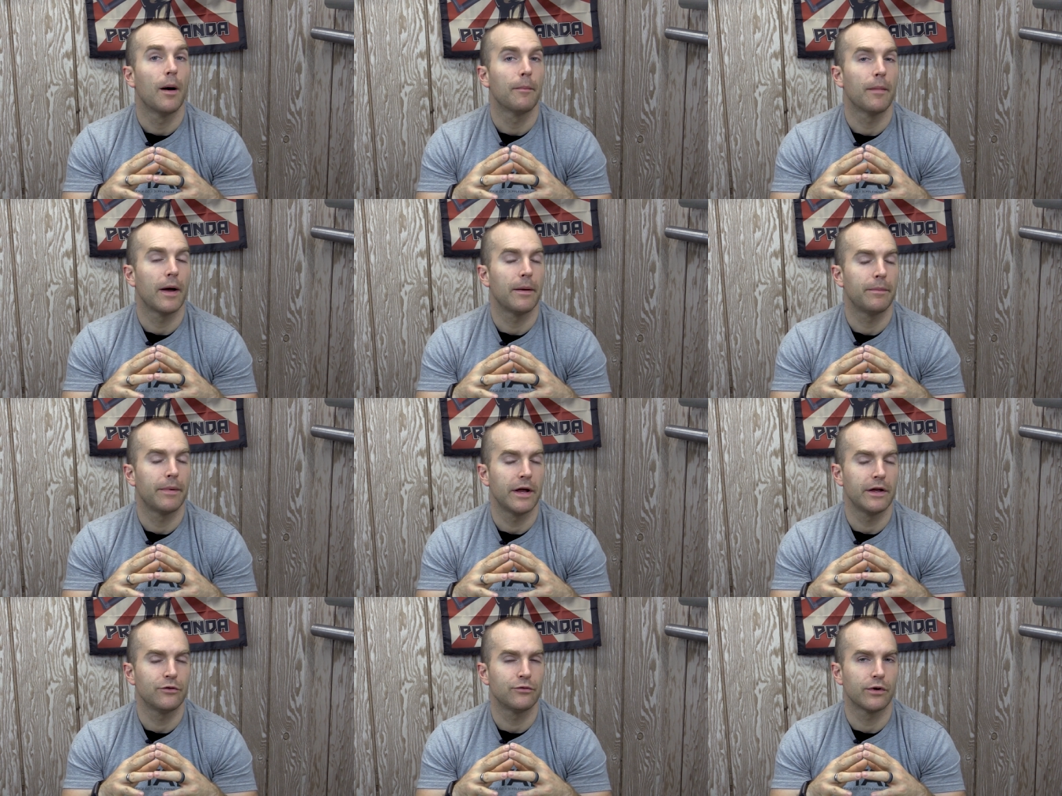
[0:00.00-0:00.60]
my
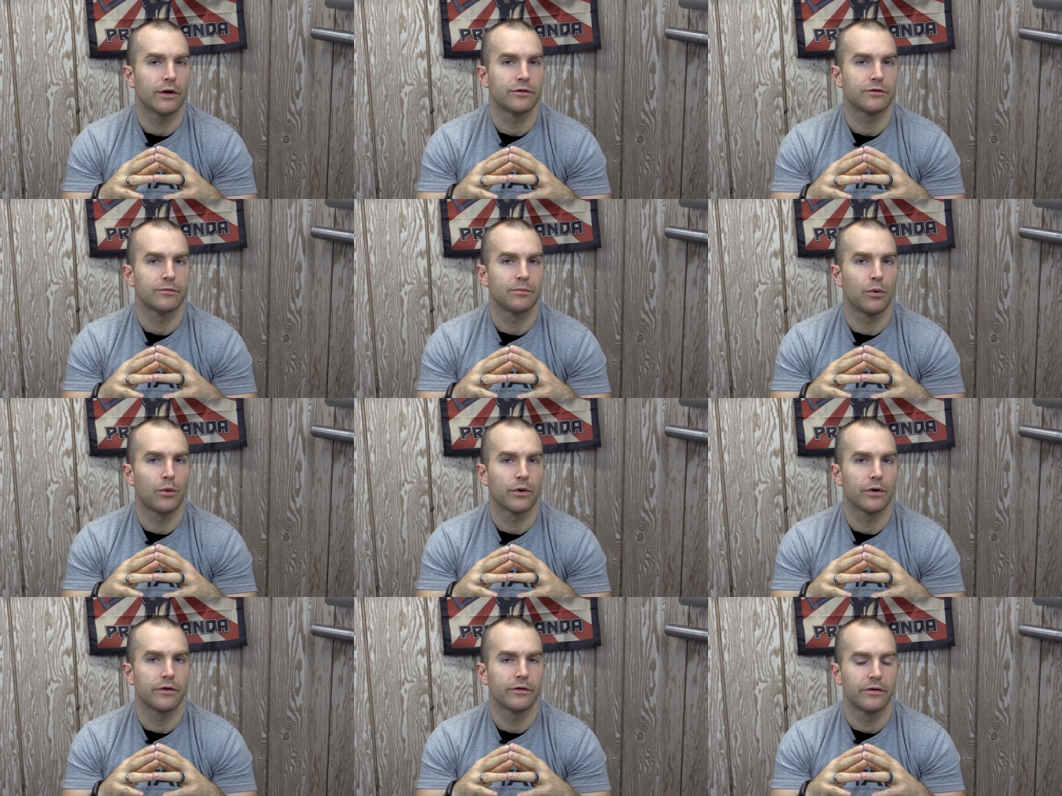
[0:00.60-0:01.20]
Patreon
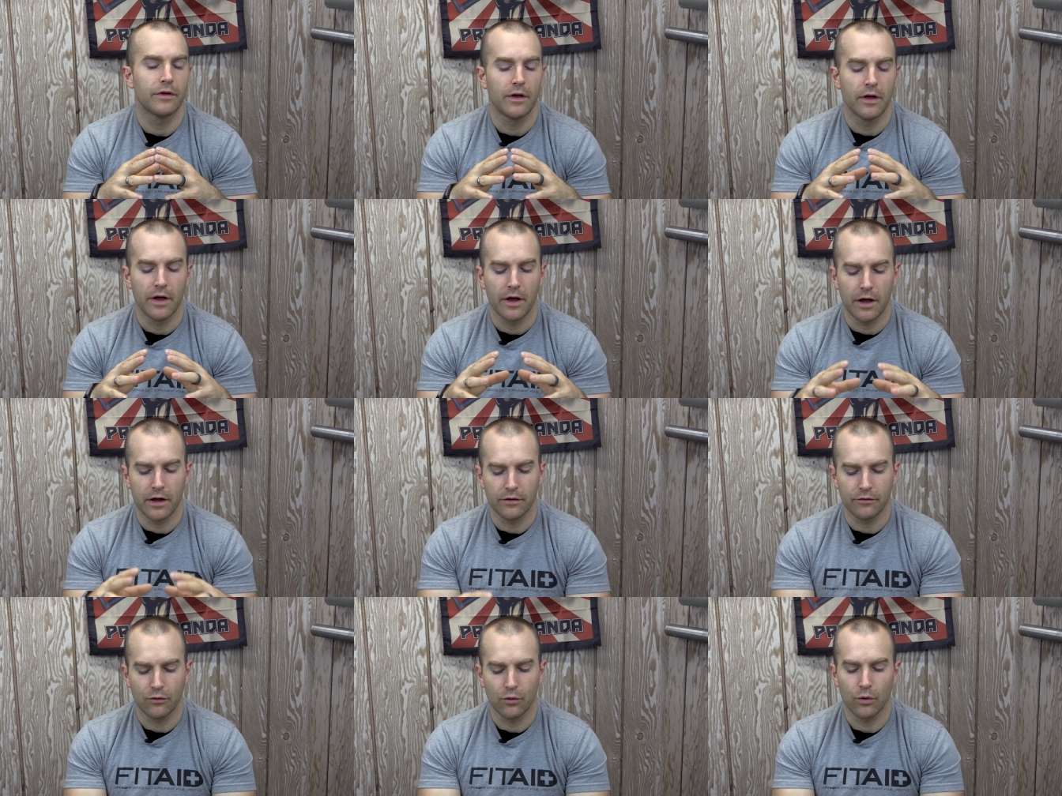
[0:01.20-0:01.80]
supporters,
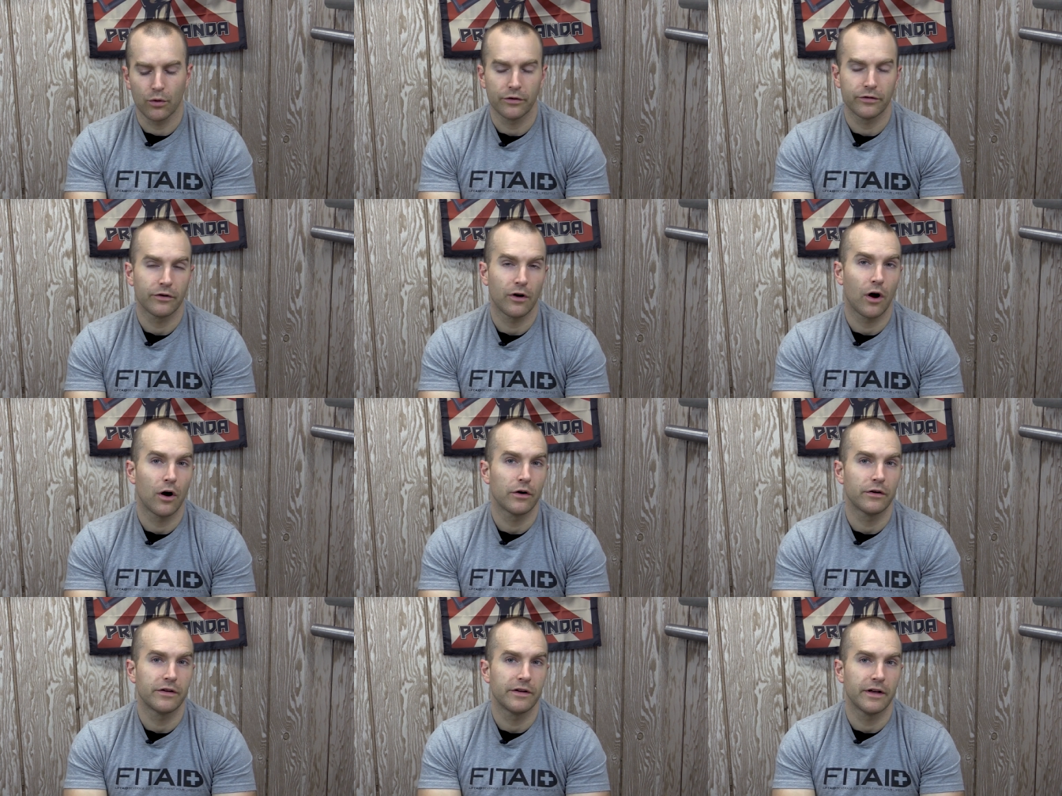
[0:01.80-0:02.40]
and of course
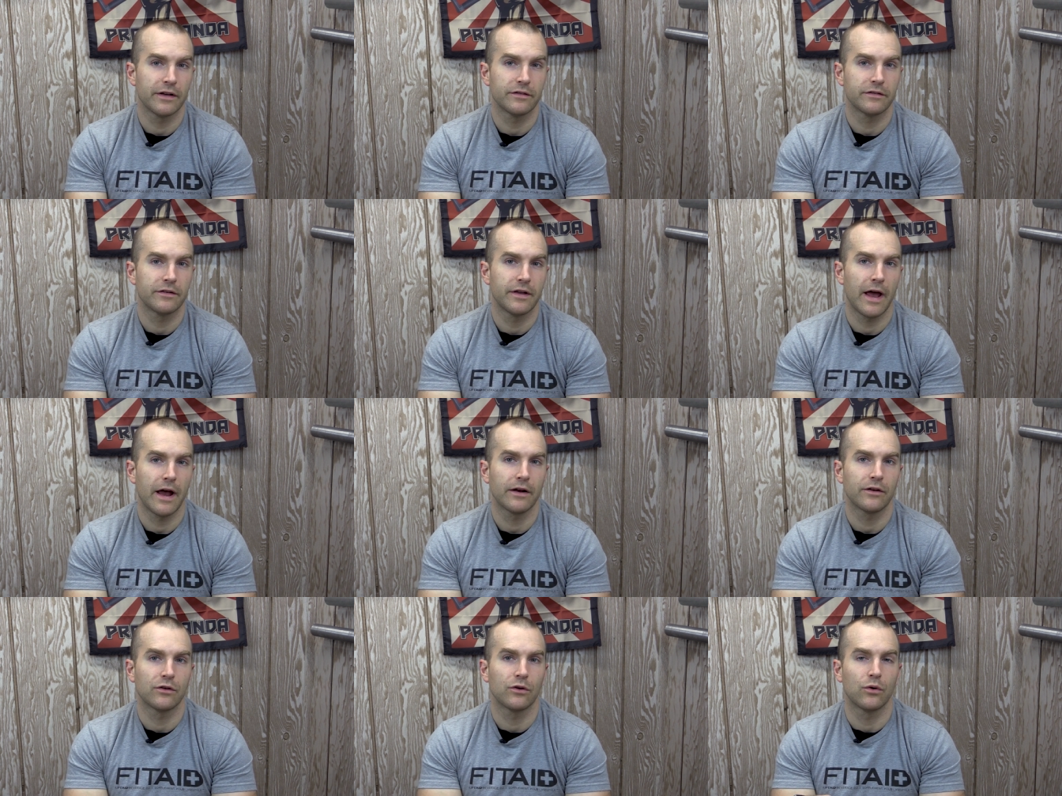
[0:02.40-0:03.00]
RTS
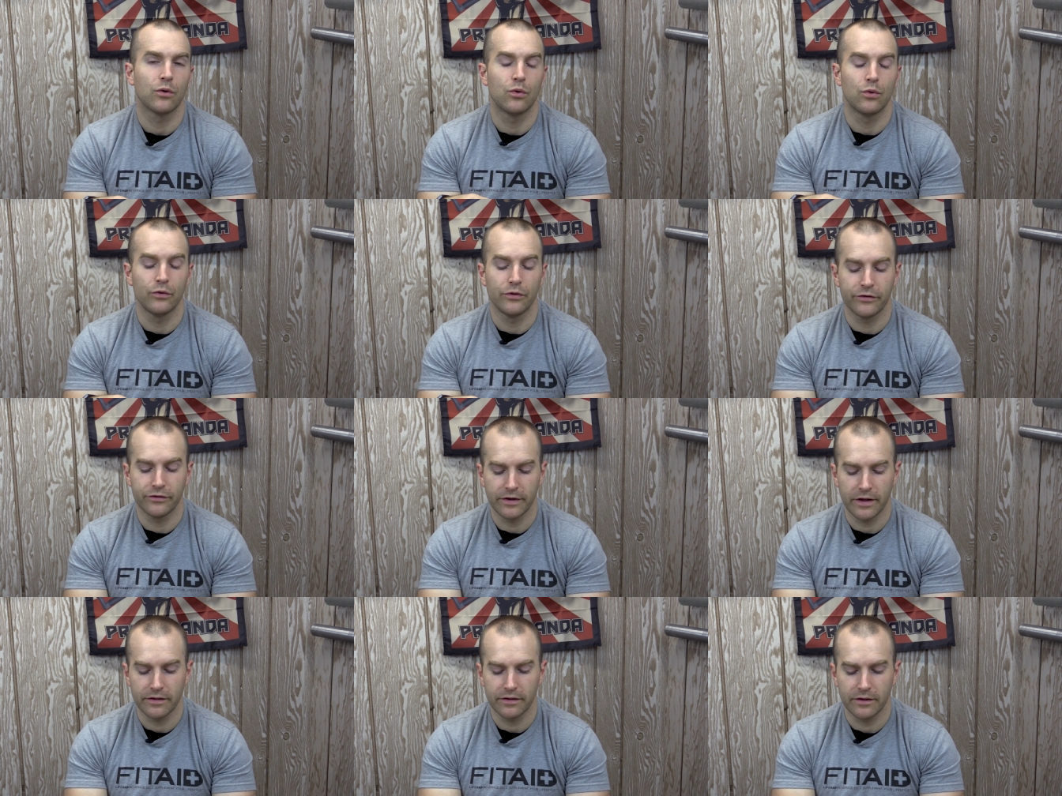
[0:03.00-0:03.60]
Tactical who
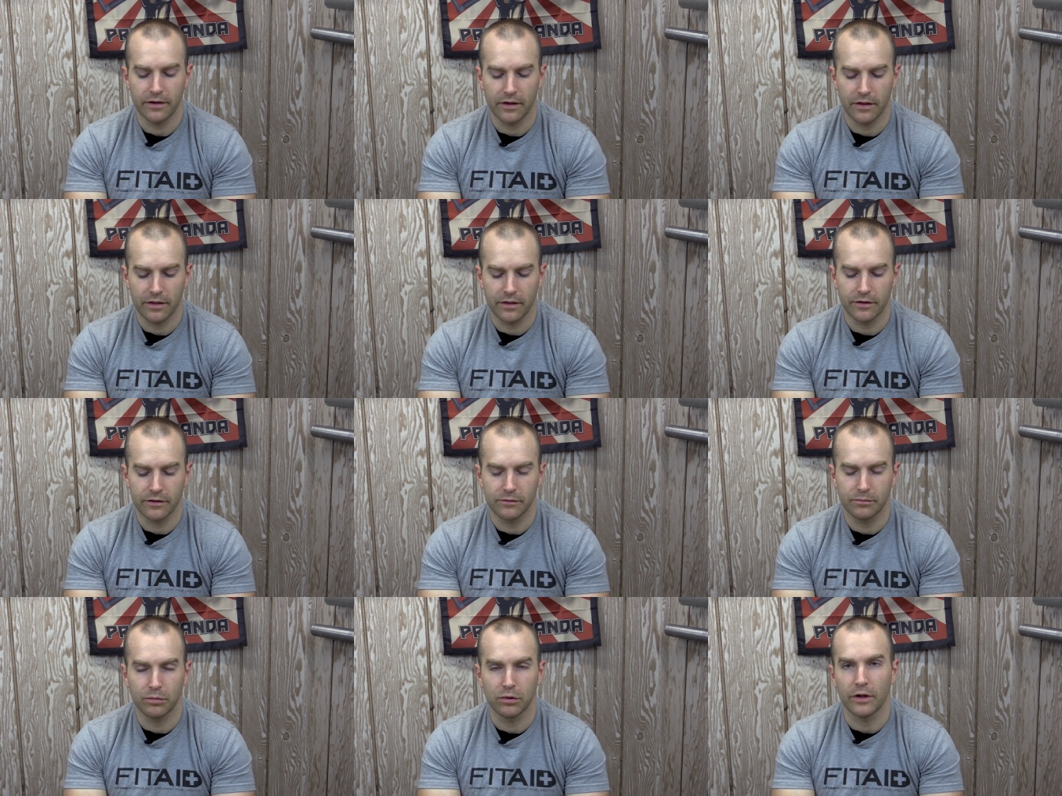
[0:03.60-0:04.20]
sent
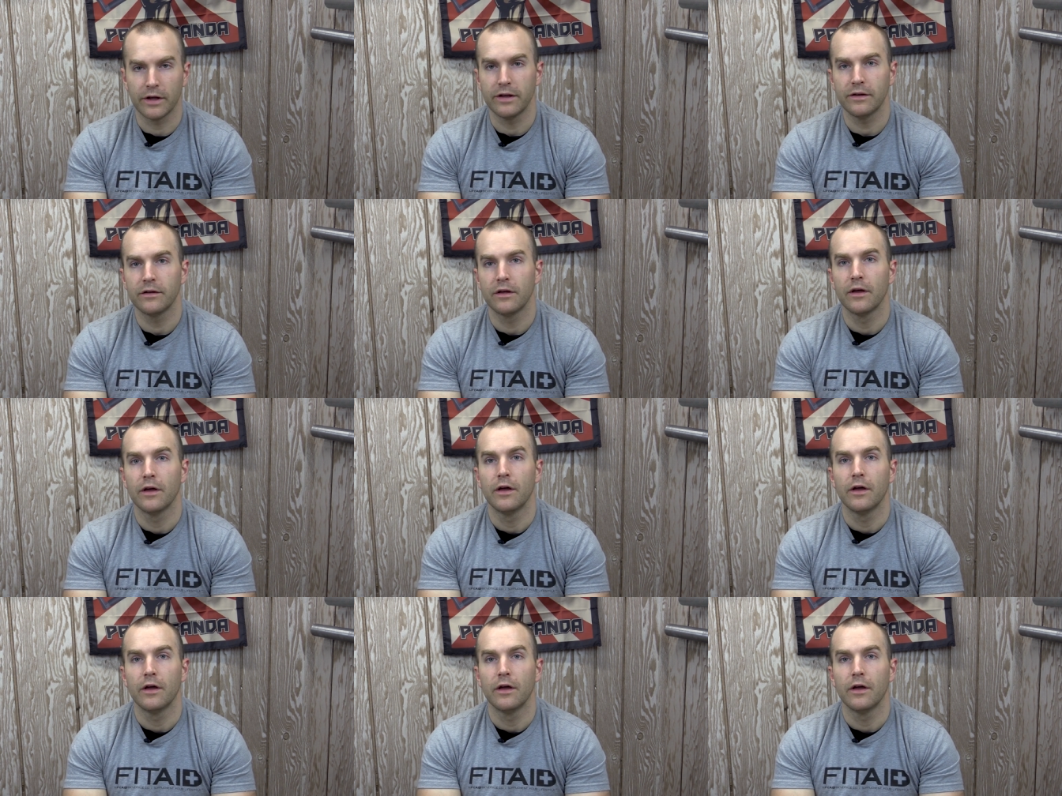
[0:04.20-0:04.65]
this plate